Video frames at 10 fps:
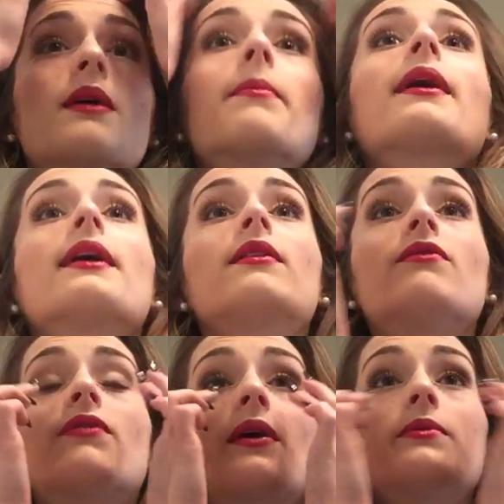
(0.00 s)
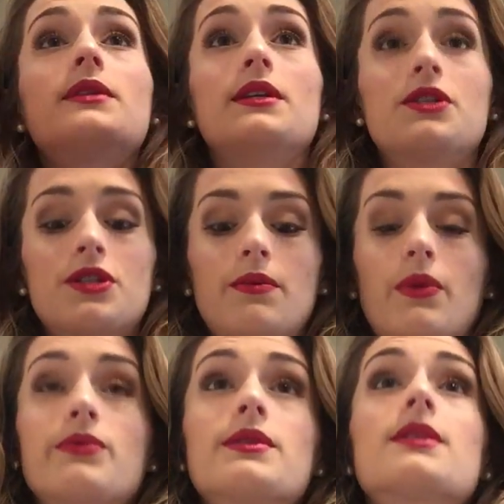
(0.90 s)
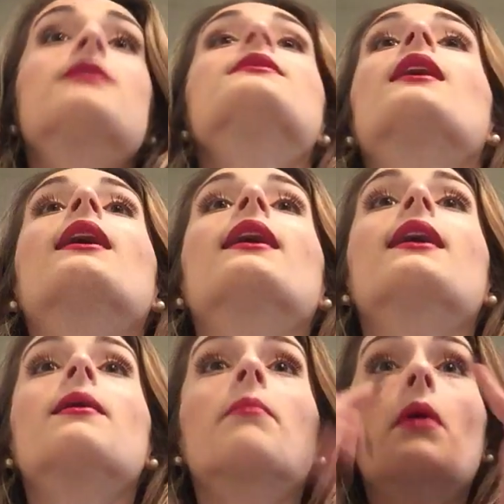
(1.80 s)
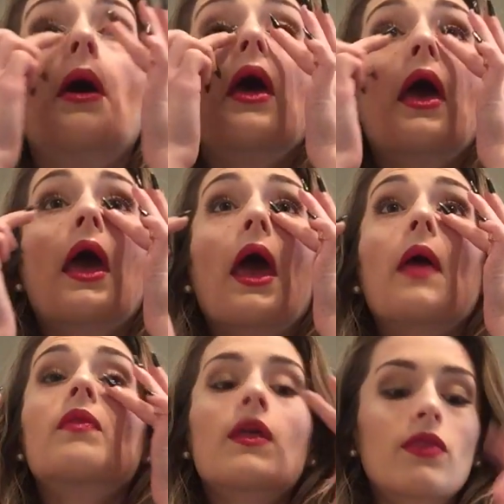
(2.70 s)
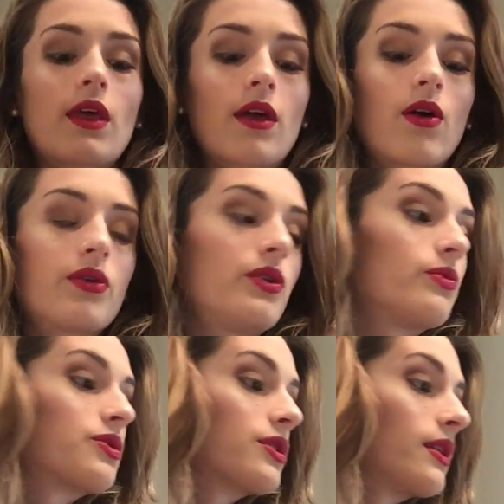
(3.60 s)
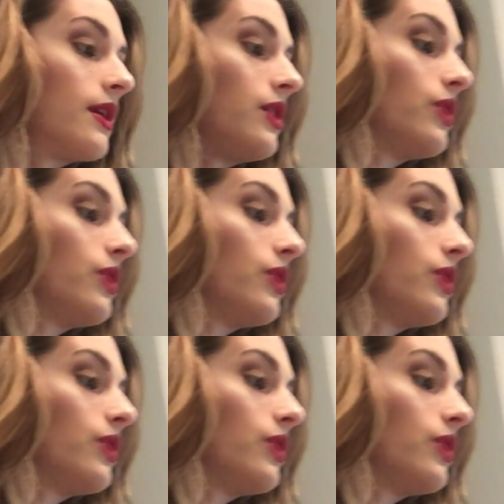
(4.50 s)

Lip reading: like my foundation most of the time. And then like I'll usually